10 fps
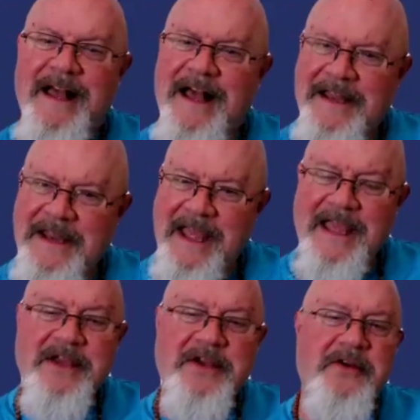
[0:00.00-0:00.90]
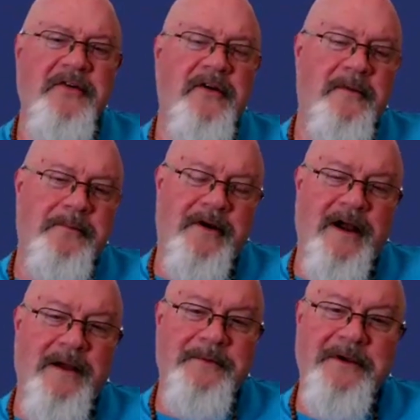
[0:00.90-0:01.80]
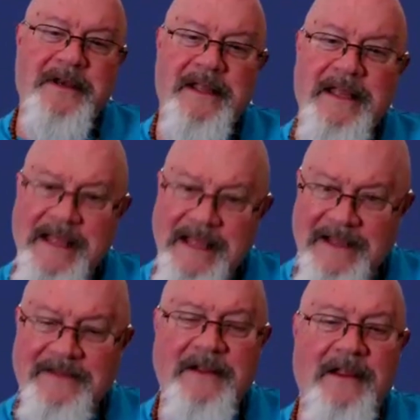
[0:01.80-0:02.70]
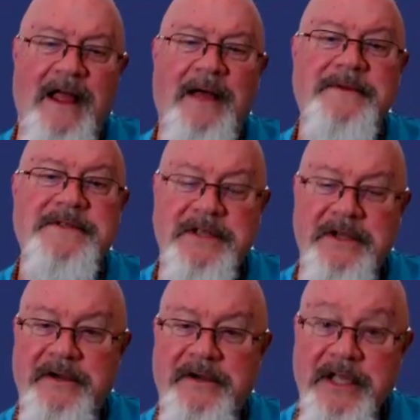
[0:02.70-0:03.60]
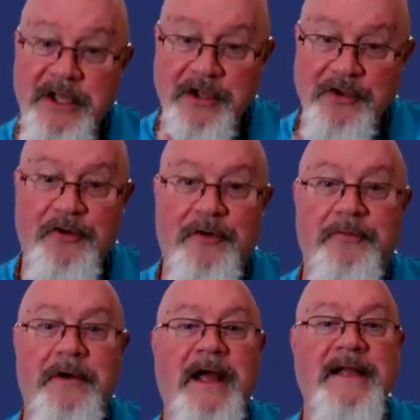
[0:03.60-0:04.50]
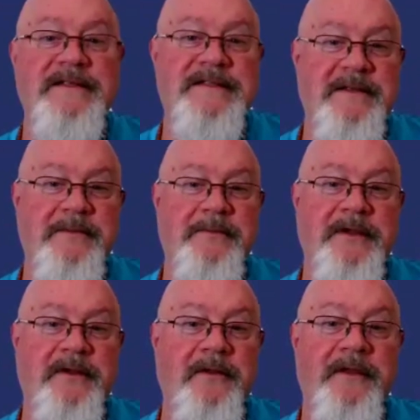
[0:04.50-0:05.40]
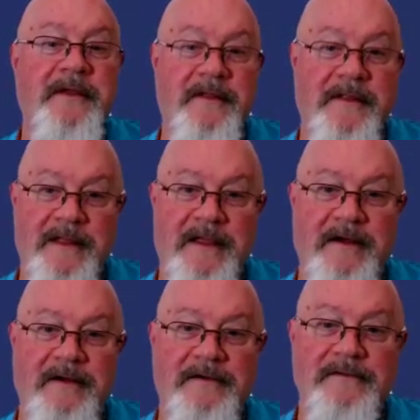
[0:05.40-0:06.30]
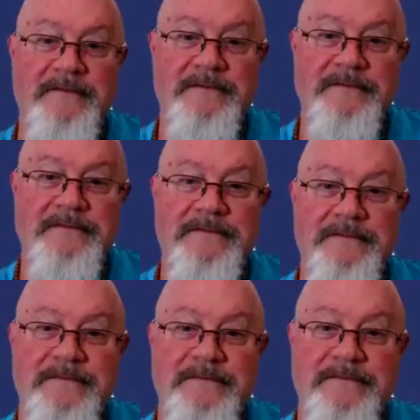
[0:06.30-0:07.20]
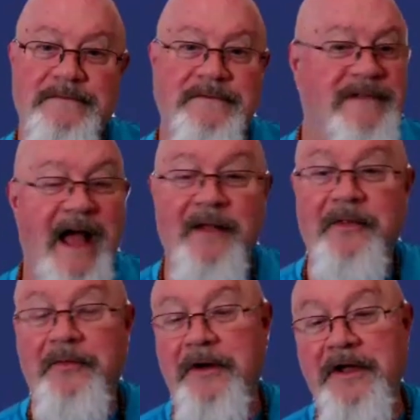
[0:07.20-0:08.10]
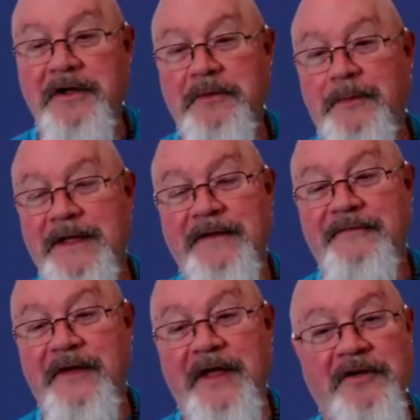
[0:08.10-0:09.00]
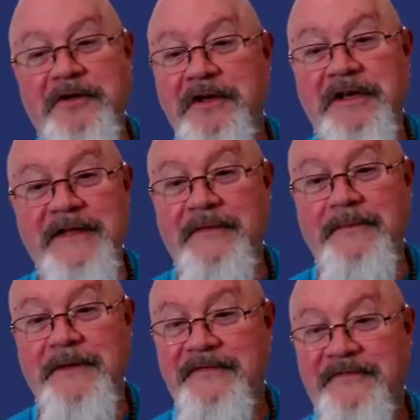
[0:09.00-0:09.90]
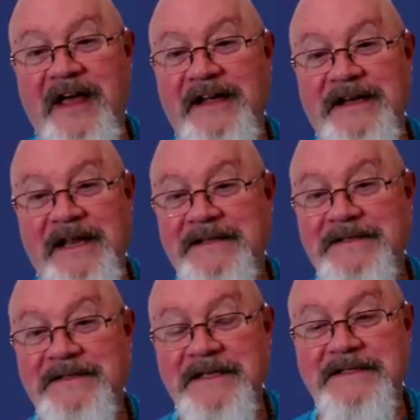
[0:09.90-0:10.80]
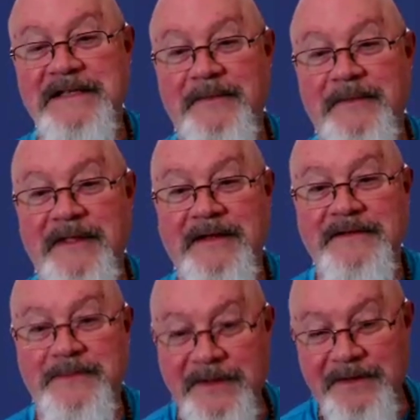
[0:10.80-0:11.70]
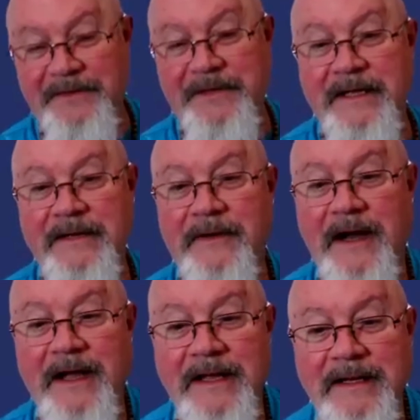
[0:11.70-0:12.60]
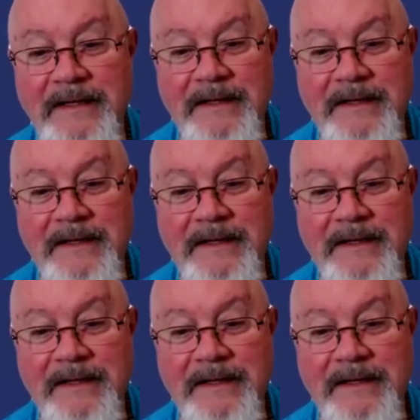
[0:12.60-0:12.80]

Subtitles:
An acre of property in the Lamasery, your rights to build there. Down the road, PFL could even be financing some of those buildings, right?